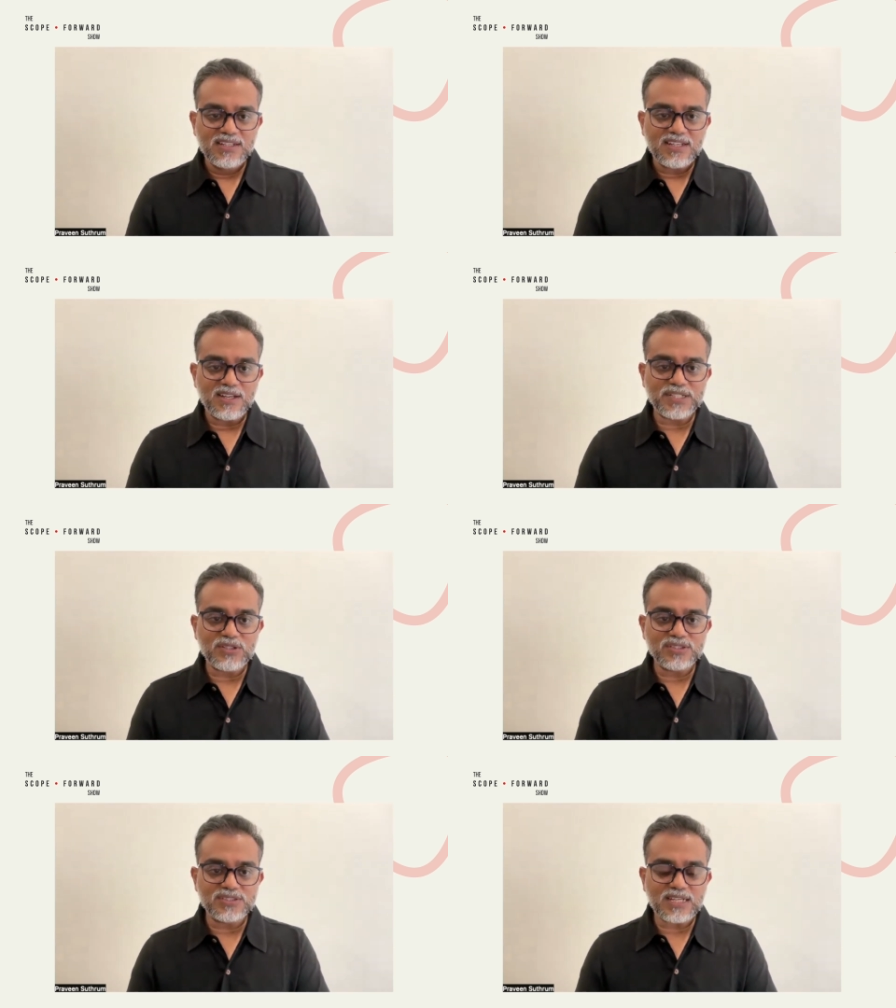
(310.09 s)
uh,
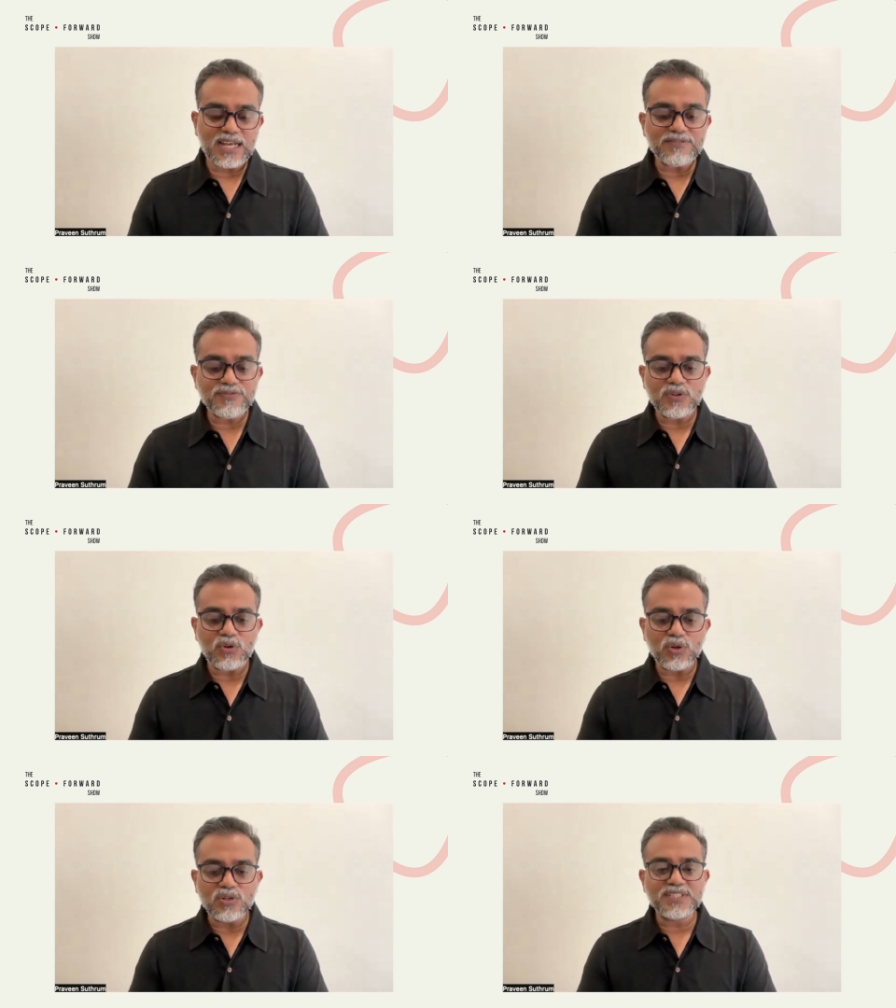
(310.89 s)
because I've
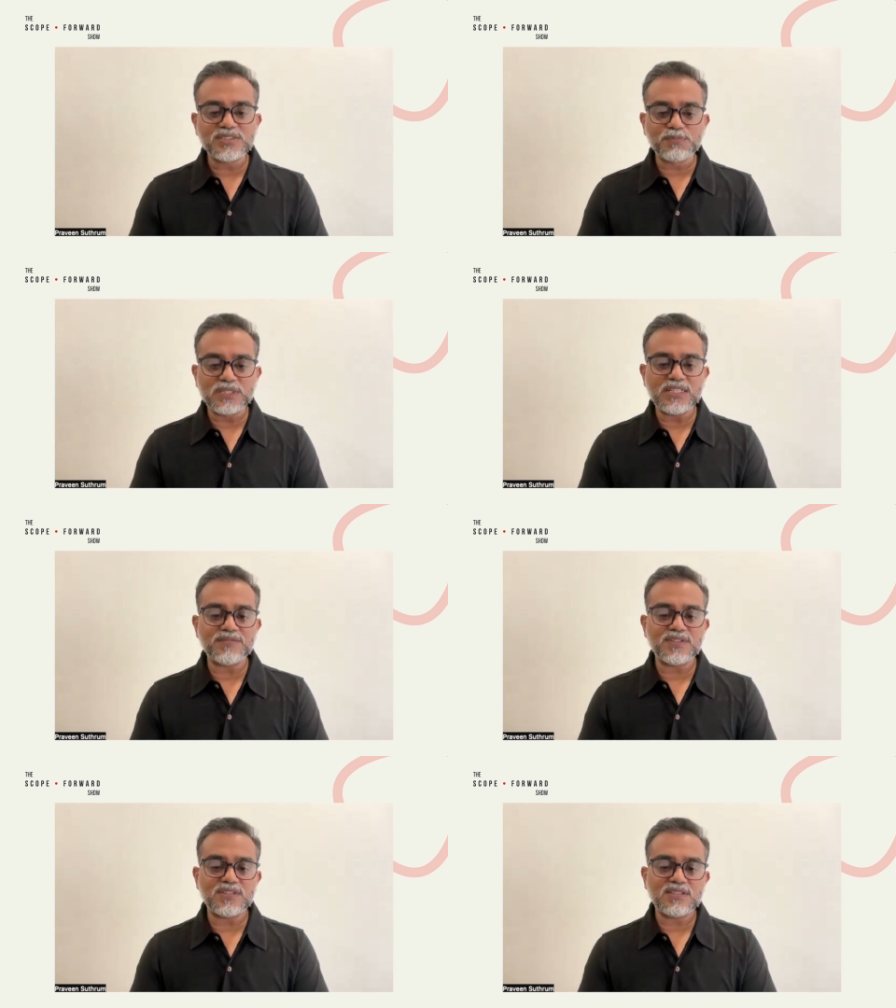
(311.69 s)
always
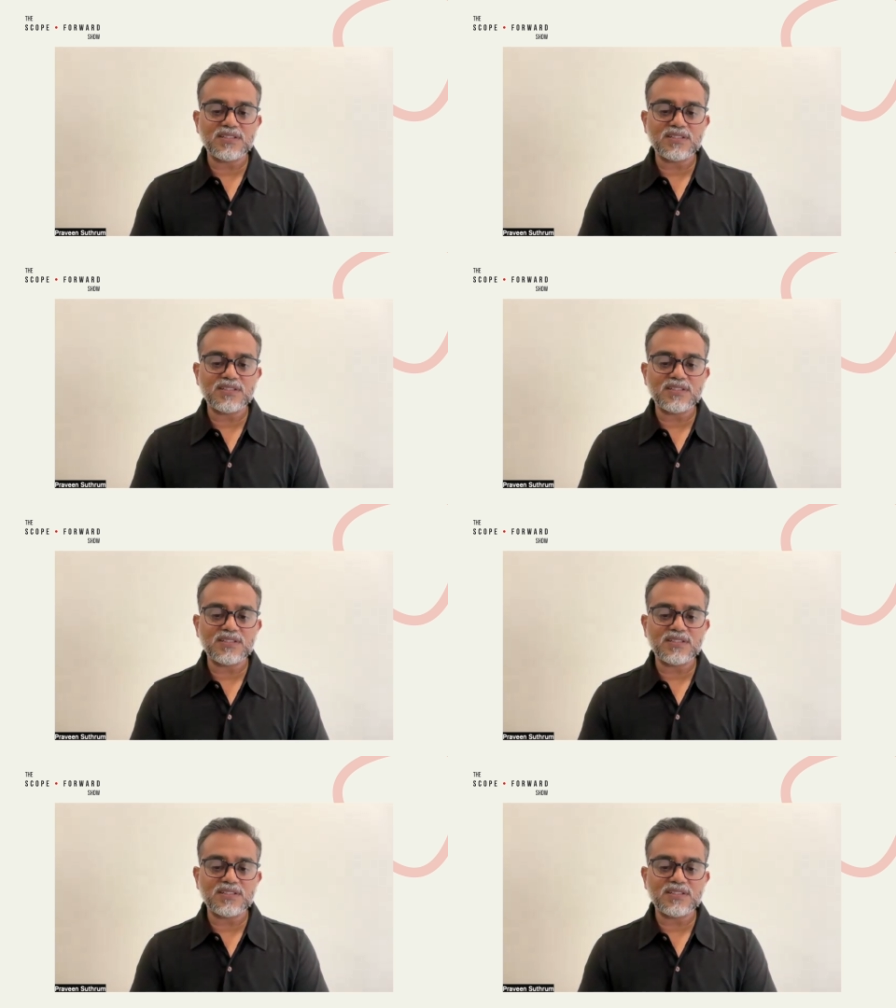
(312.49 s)
believed